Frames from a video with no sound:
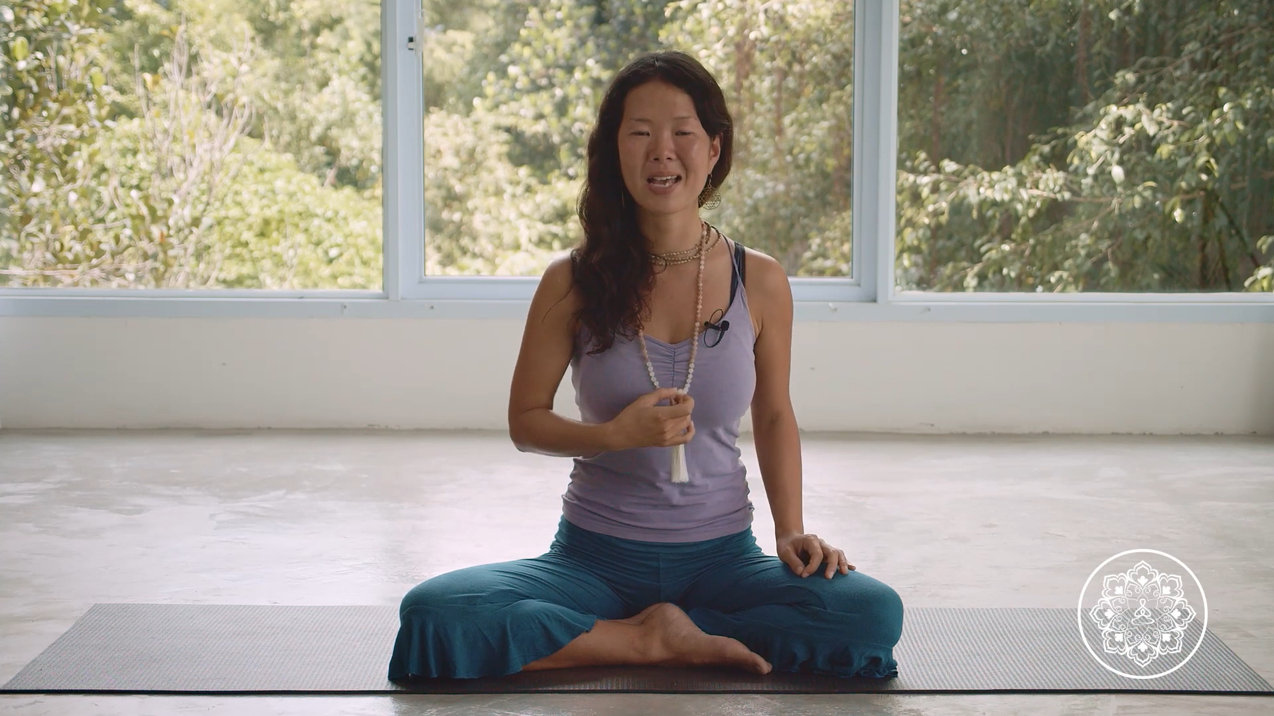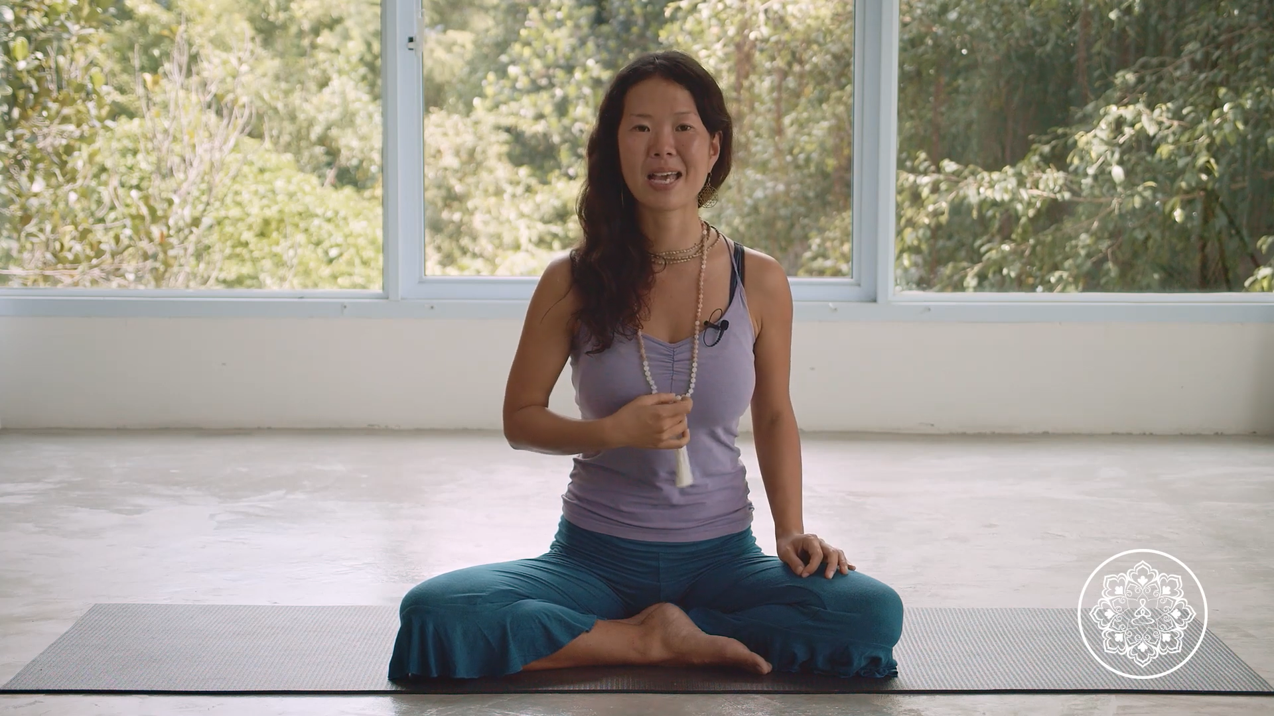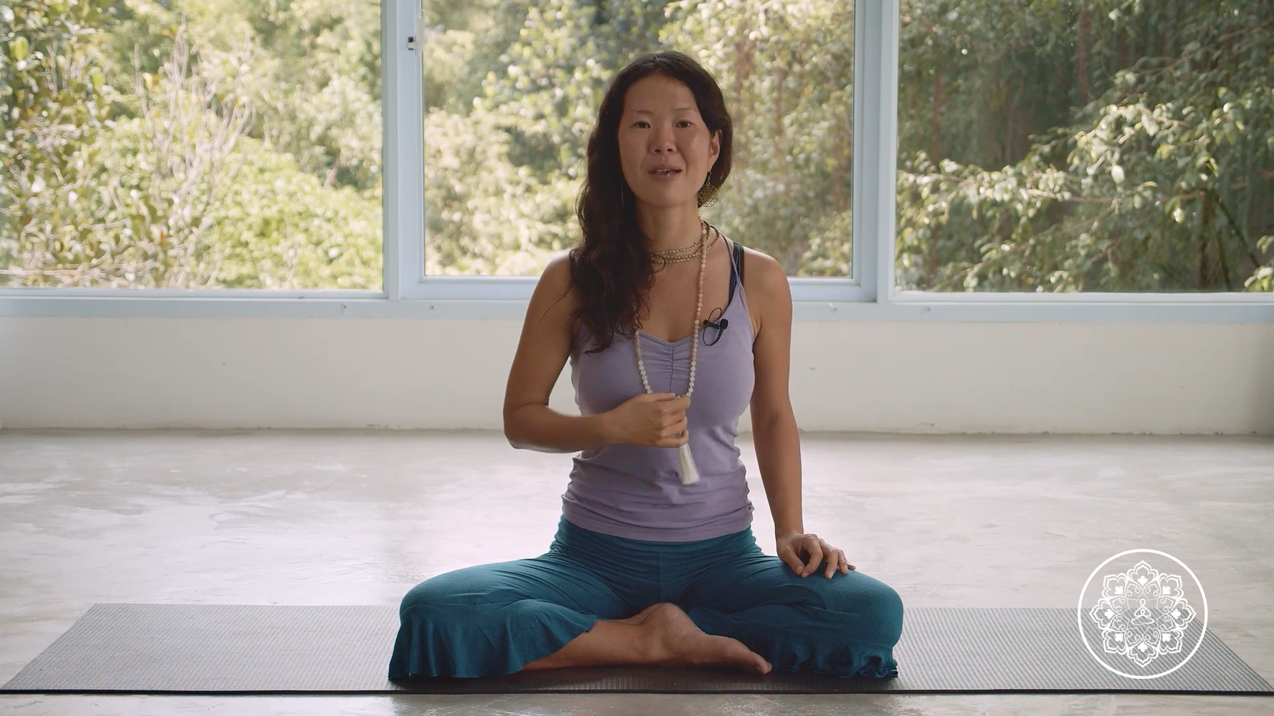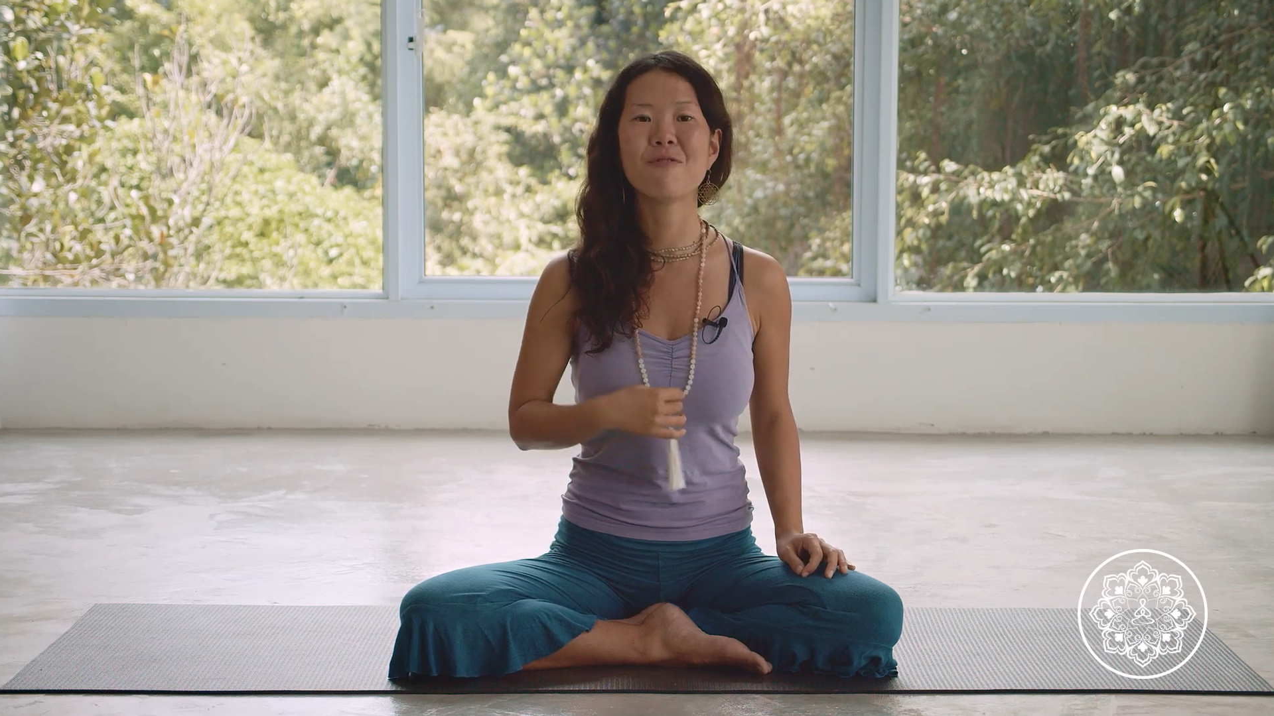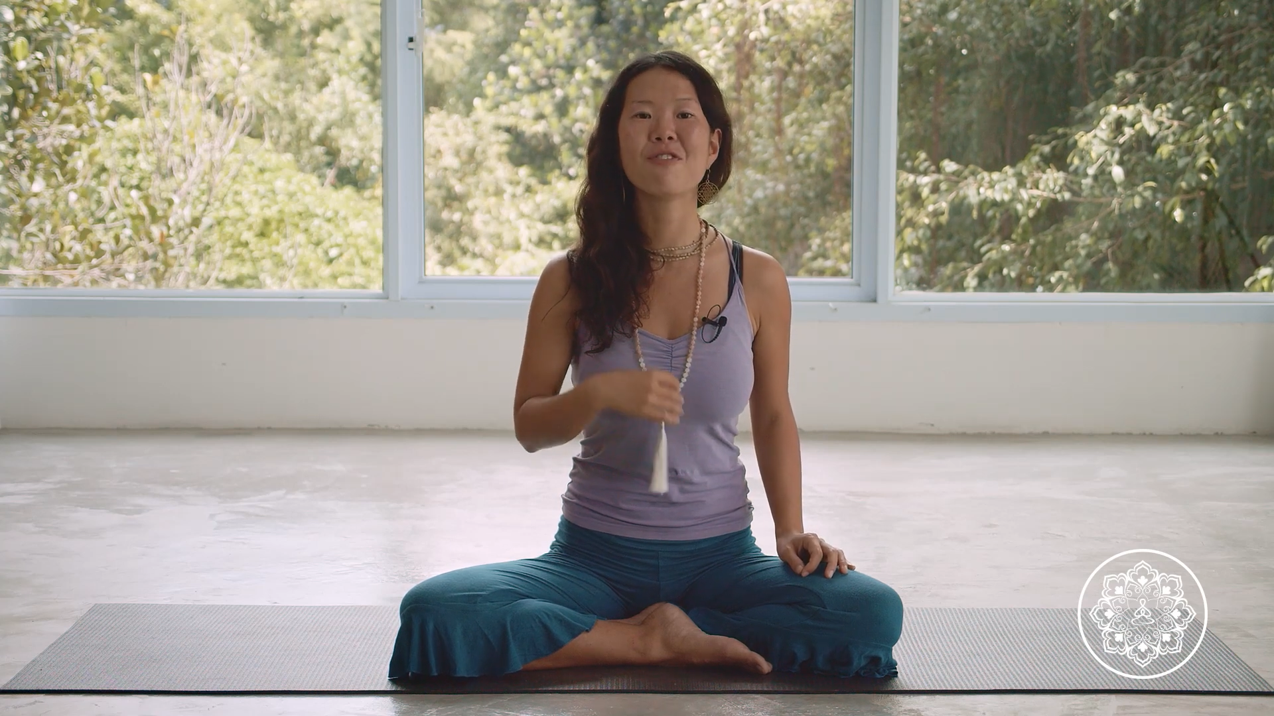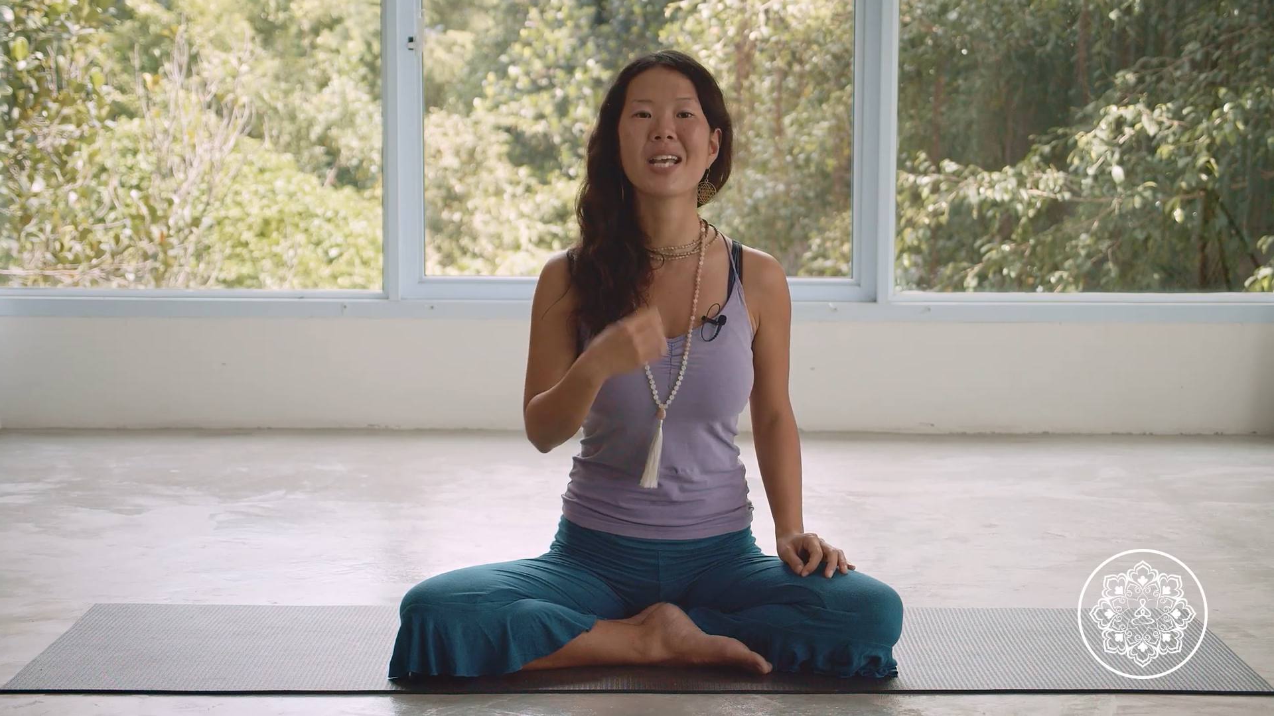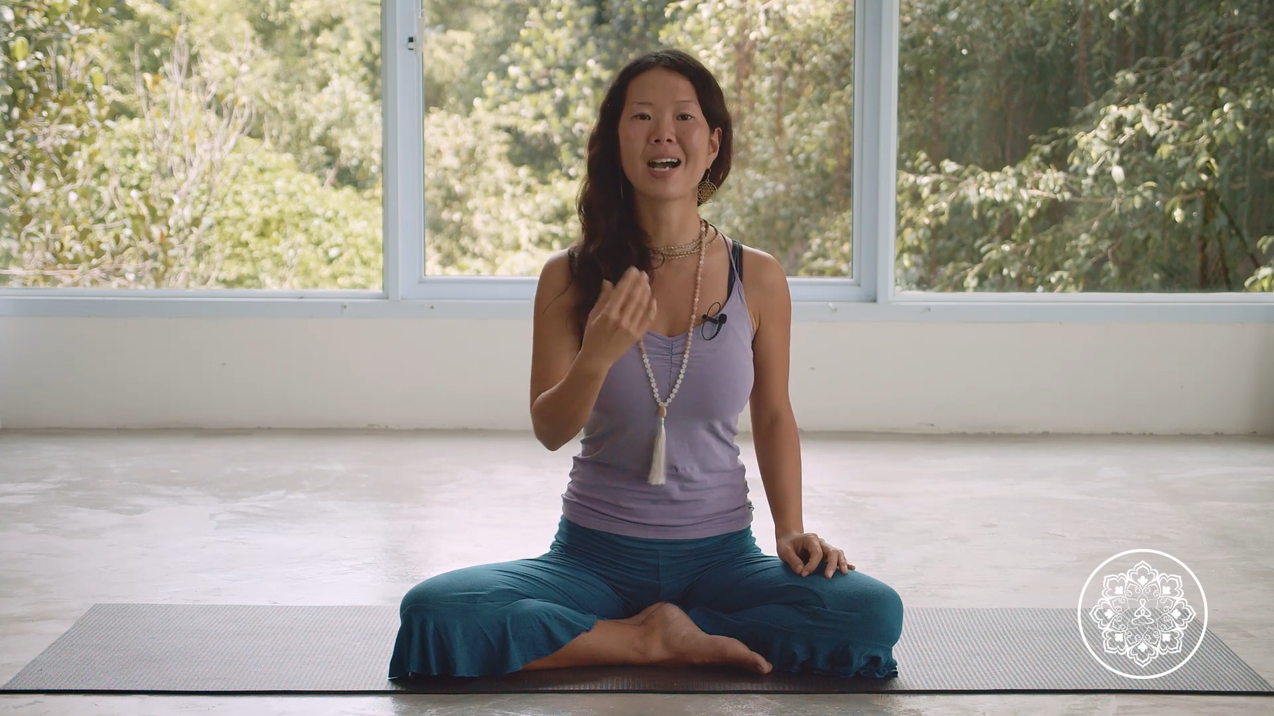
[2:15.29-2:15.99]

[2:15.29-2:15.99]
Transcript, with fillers: every